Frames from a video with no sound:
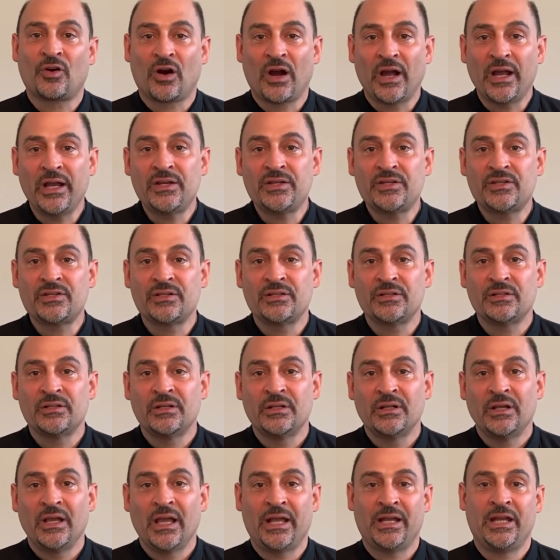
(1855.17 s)
Christ
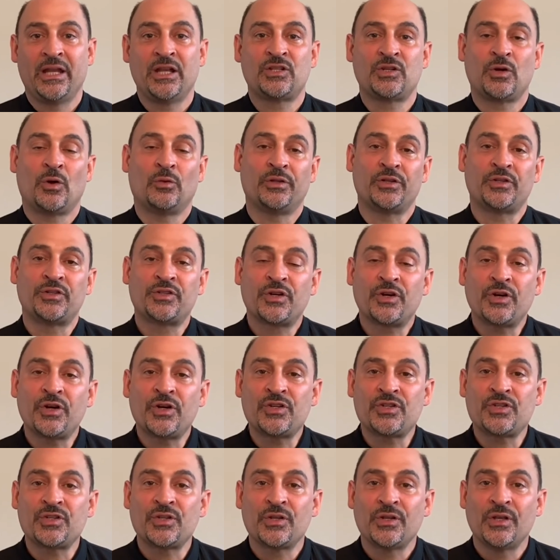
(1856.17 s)
and His Holy
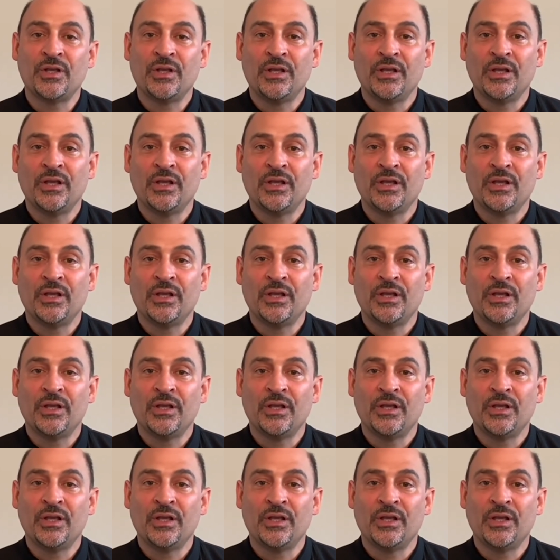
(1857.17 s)
Church